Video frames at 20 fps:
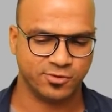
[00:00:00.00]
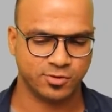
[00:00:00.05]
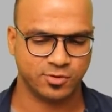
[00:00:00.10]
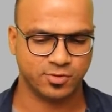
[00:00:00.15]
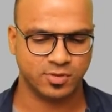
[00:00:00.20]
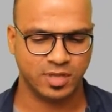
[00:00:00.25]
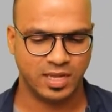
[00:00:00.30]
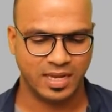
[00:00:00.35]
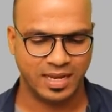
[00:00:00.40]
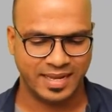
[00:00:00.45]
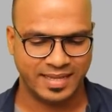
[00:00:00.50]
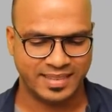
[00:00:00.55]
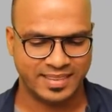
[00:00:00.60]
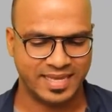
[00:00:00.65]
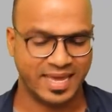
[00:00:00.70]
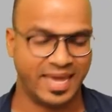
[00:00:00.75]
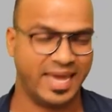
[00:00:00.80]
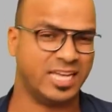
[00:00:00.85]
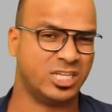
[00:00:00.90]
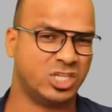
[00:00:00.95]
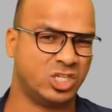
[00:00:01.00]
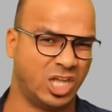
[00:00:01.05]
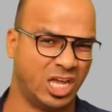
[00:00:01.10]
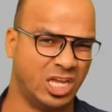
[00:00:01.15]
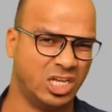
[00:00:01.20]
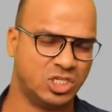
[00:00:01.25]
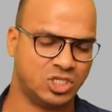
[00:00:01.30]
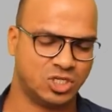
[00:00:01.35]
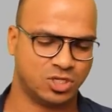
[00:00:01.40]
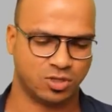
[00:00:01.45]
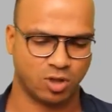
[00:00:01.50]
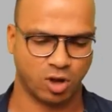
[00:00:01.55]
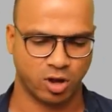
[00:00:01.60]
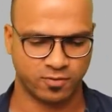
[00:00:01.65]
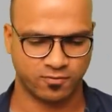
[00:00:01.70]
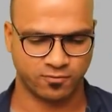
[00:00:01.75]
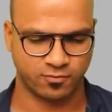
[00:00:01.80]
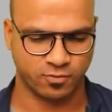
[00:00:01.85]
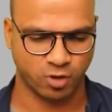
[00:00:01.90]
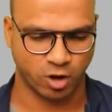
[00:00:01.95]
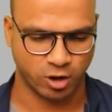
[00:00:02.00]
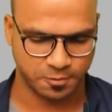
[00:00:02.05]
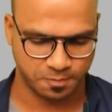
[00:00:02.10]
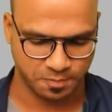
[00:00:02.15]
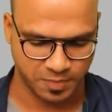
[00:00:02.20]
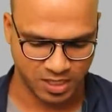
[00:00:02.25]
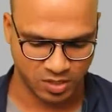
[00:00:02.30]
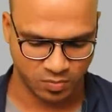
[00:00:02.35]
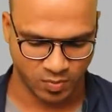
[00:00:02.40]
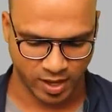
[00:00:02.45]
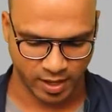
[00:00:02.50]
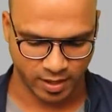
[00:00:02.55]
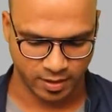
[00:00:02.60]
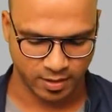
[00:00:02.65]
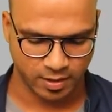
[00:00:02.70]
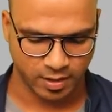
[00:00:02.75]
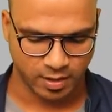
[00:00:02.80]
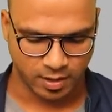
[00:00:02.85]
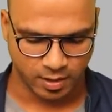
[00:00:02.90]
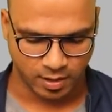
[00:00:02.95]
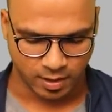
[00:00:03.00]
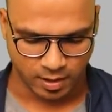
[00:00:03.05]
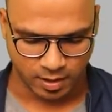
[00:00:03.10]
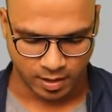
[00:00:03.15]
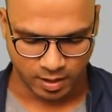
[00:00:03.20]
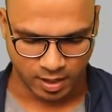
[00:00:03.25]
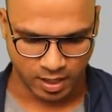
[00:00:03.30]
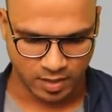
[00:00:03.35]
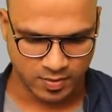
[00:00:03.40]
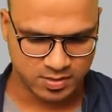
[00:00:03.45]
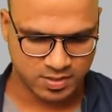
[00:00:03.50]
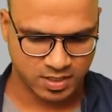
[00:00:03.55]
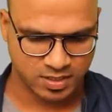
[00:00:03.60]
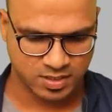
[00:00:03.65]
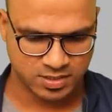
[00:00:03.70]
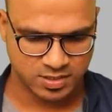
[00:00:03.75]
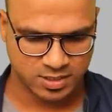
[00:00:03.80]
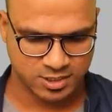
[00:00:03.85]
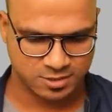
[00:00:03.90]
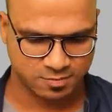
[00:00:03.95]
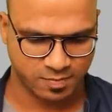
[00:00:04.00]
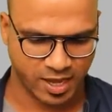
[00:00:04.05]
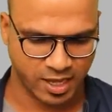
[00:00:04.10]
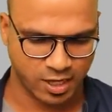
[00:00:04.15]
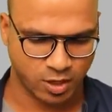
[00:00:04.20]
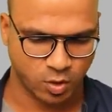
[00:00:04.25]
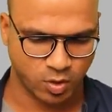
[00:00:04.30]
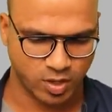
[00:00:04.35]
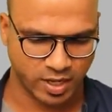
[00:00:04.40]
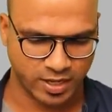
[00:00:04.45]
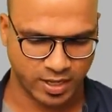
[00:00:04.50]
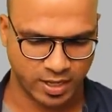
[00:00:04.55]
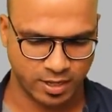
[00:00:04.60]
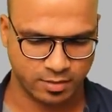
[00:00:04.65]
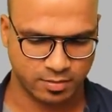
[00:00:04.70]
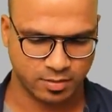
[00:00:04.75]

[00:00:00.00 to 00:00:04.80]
you the extension .py. I would say this is my code again,